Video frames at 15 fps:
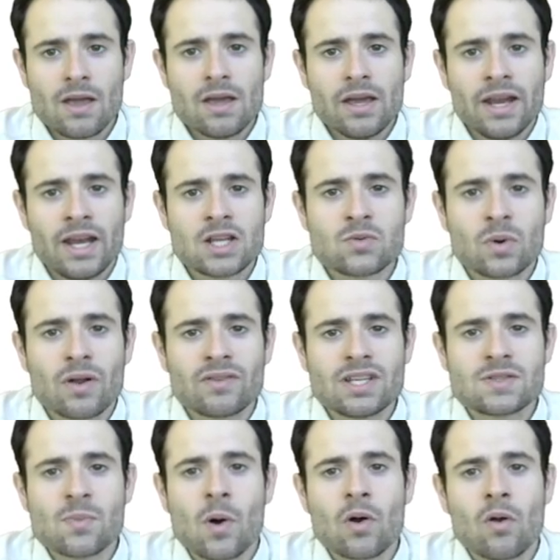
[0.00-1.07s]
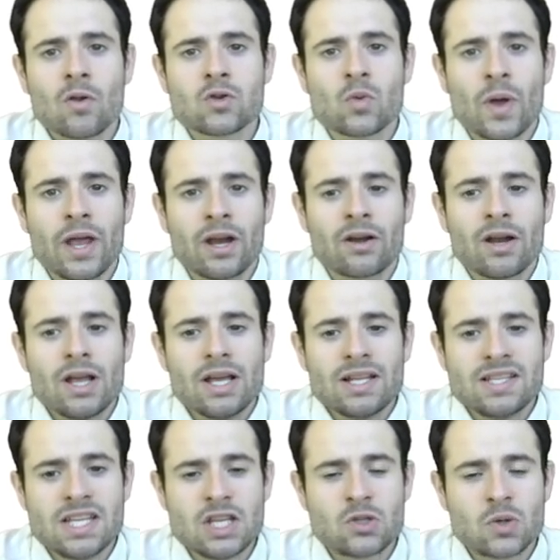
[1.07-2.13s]
It is one of these models where
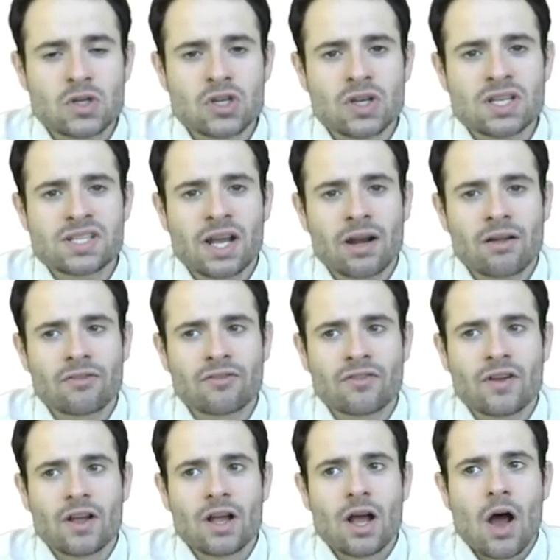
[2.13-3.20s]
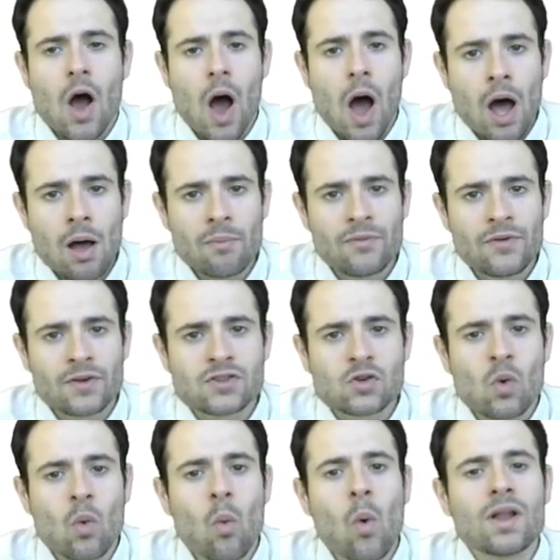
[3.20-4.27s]
the intuition is kind of obvious
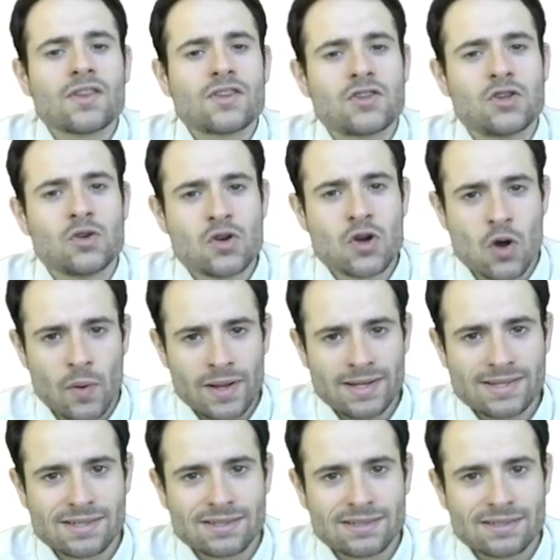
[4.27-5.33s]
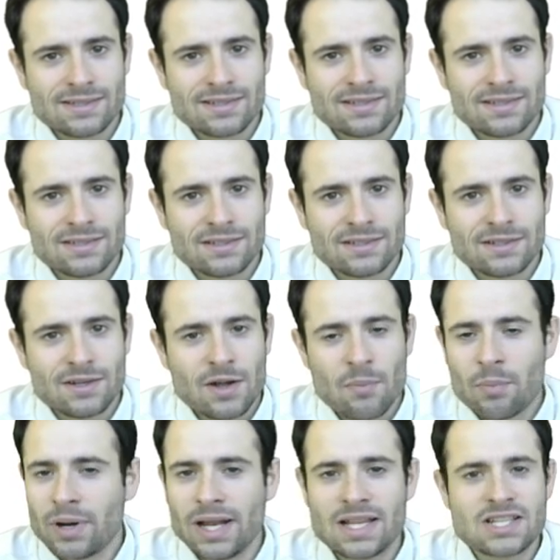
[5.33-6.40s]
once you know it,
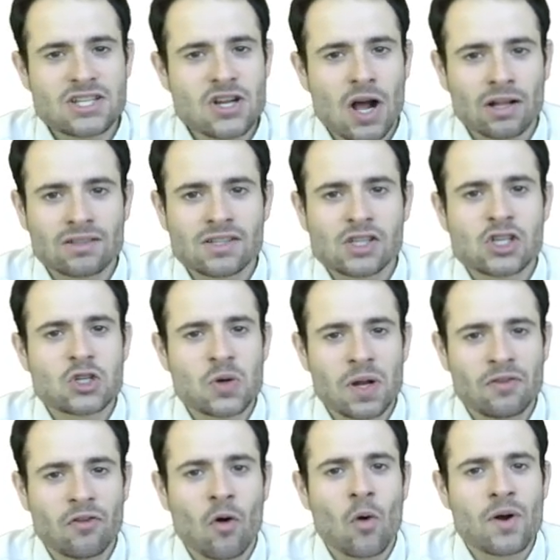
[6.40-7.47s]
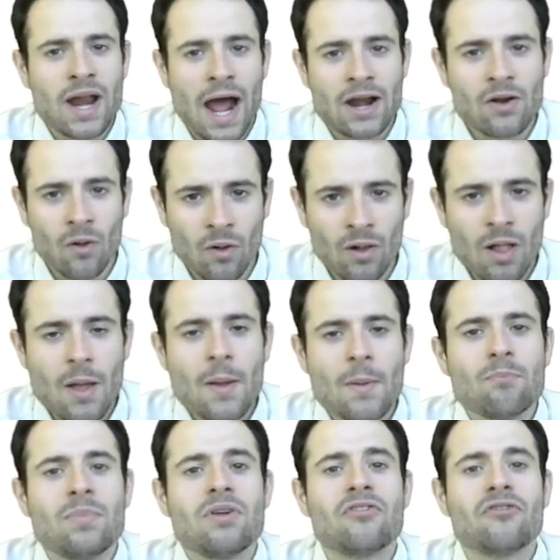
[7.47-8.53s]
but it's not straightforward at all
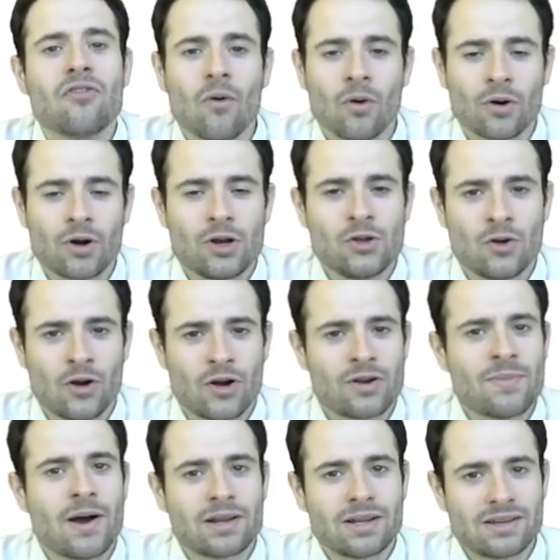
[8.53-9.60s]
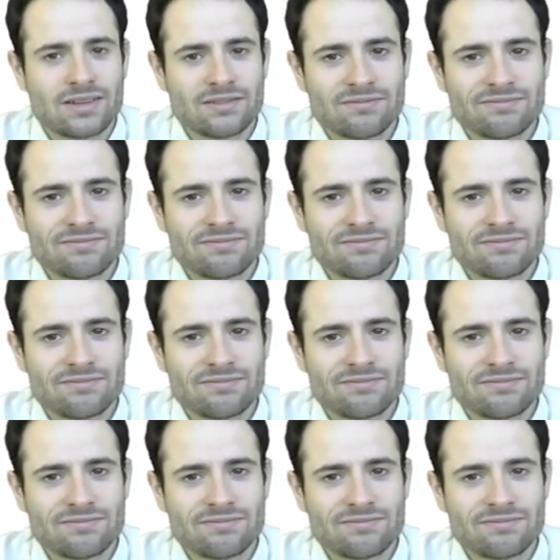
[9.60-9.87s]
before you learn about it.